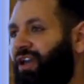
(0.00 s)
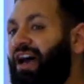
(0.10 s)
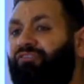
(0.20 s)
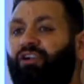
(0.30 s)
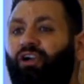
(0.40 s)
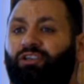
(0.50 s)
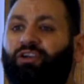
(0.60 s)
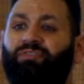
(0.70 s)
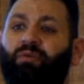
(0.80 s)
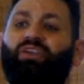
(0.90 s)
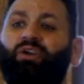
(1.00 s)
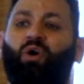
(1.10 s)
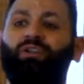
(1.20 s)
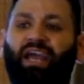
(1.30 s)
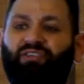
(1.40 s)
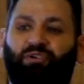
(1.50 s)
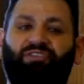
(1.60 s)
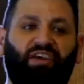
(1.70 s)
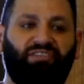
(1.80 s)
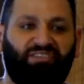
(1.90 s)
Ever heard of something called exercise